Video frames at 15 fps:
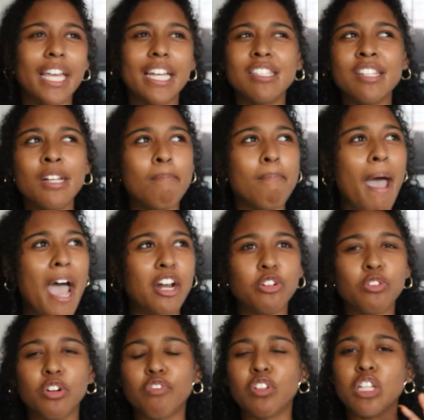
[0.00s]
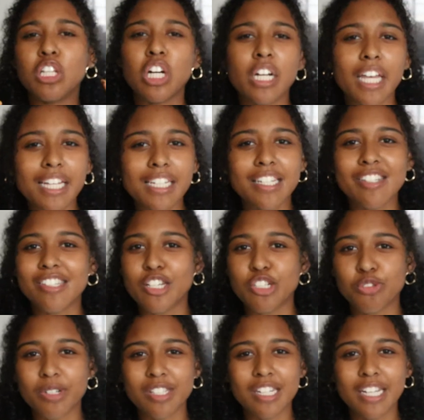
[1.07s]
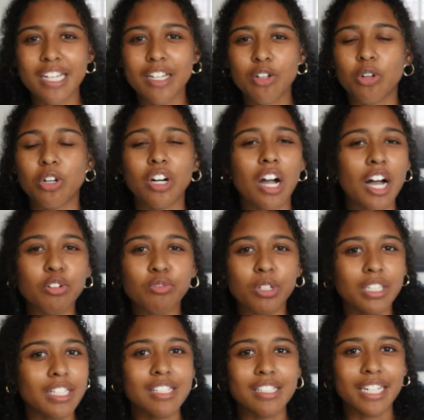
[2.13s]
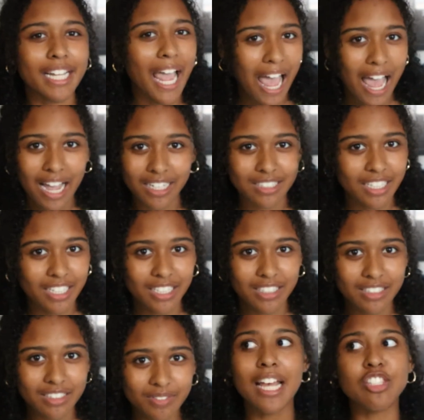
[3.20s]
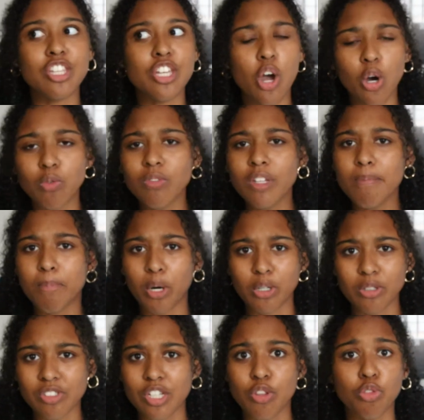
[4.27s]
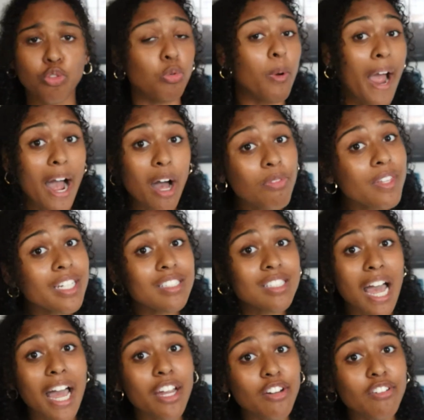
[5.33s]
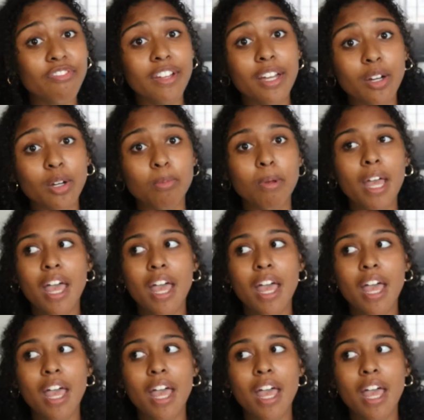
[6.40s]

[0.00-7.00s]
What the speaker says: isn't a matter of looking disinterested or unrealistic acting. As the only person throughout the entire film